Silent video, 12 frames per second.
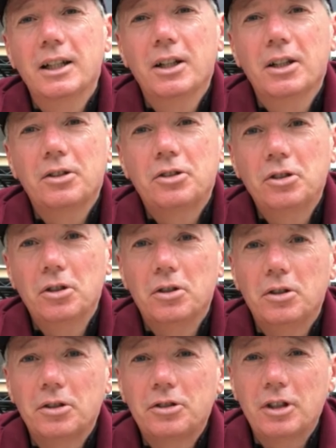
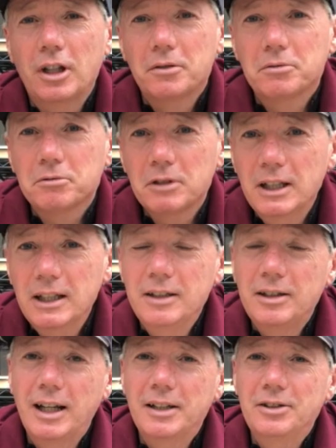source of really
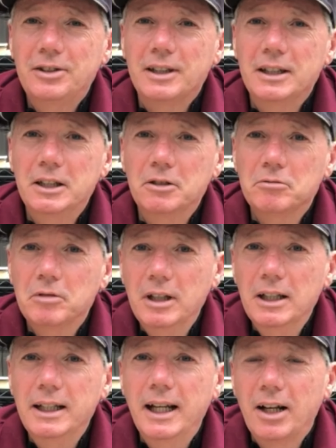tasty,
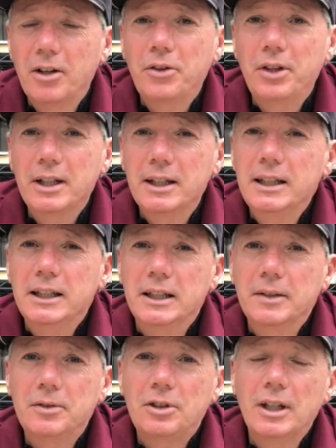really healthy
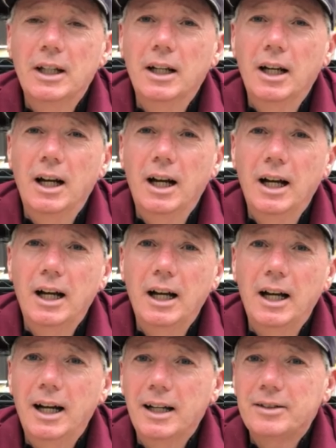leaves
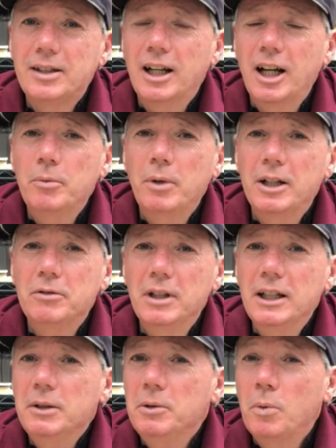at a time when
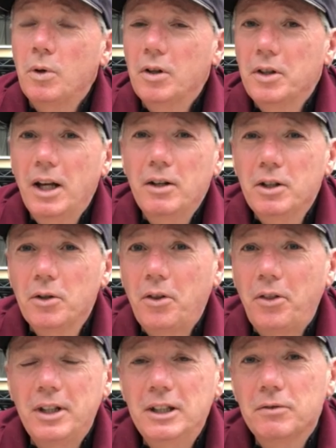really the only other
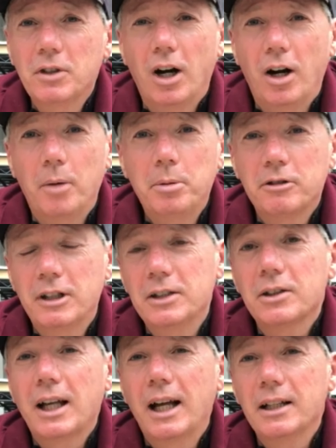thing you've got are perennial
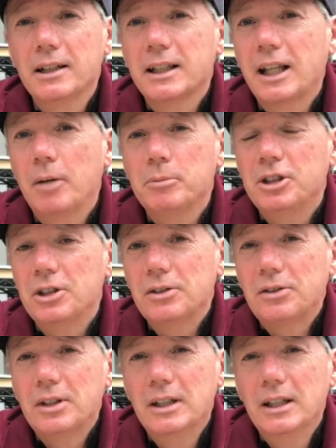kale and
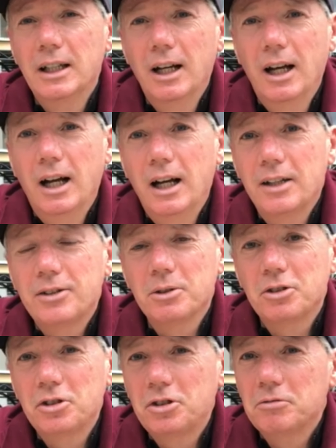cabbages. So it's
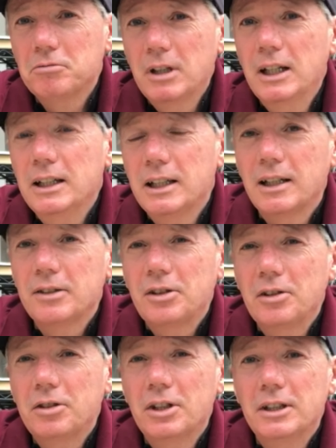just a really nice
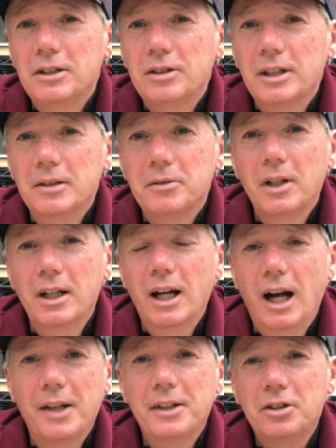alternative,
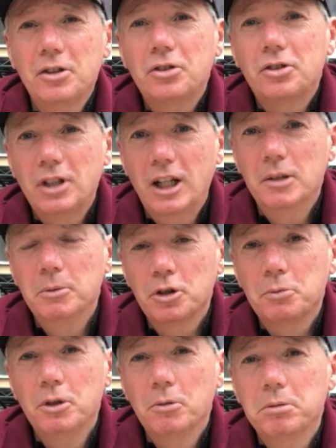and they're just so
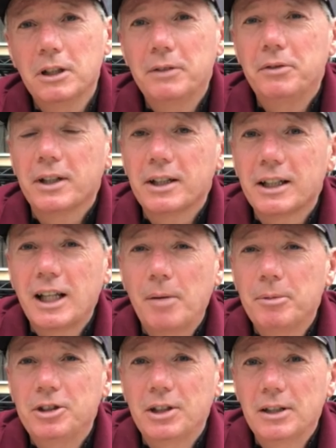much more prolific than
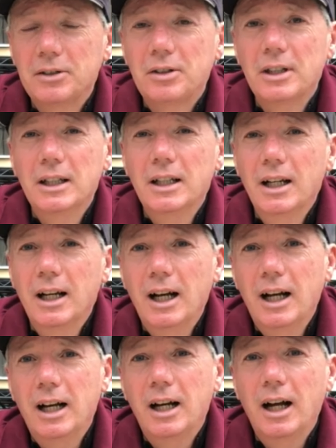cabbages,
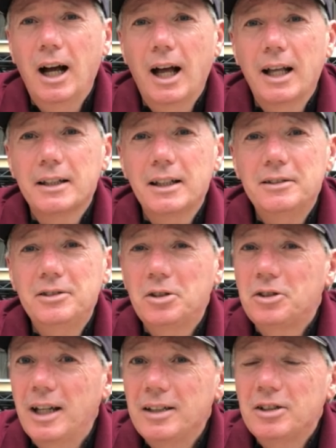and they
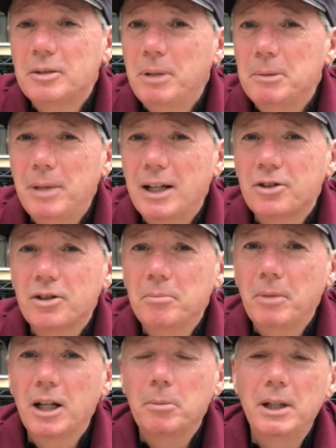just taste a bit better in
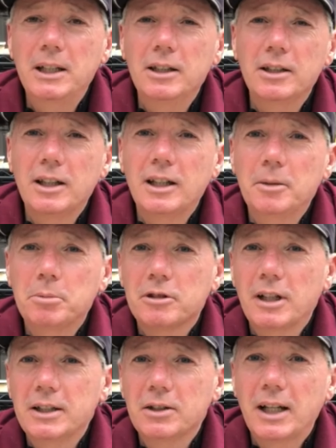my opinion than the
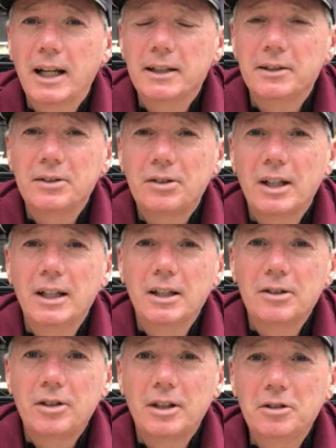perennial kales.
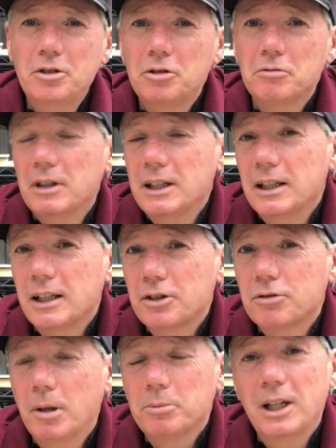So they're just a really nice
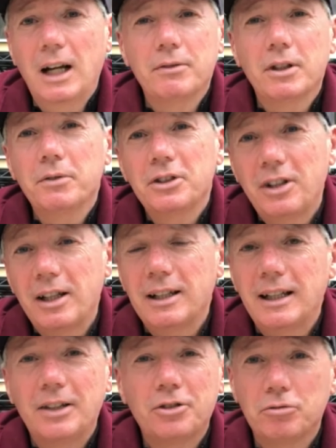crop to have, and obviously they
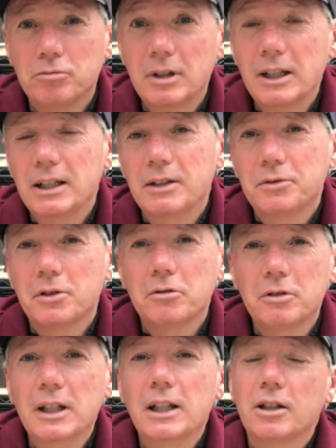last really for a
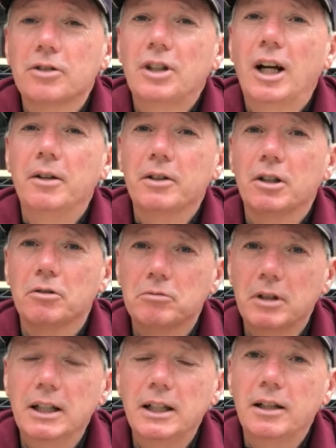really long time. You've got a
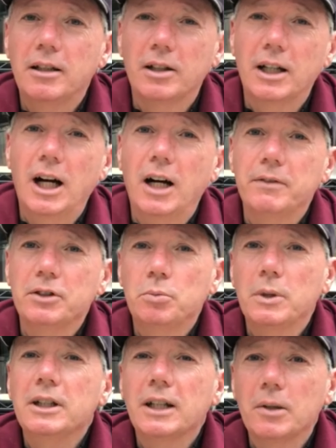really long harvest
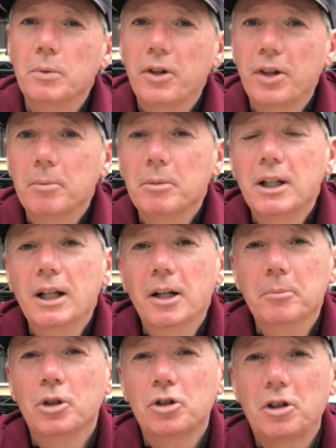window with them,
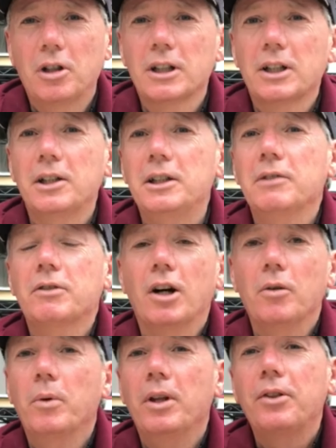much longer than you've
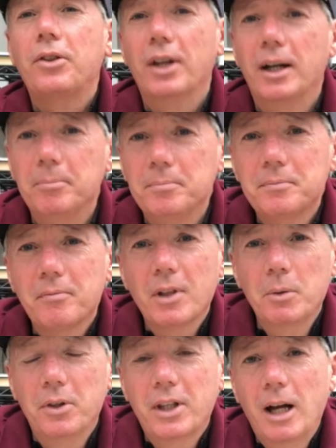got
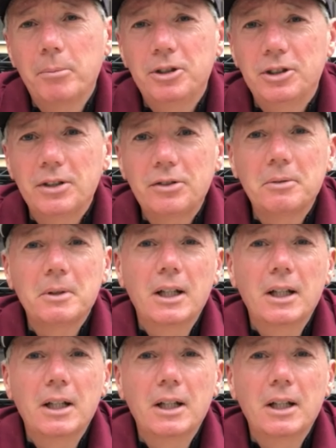with cabbages.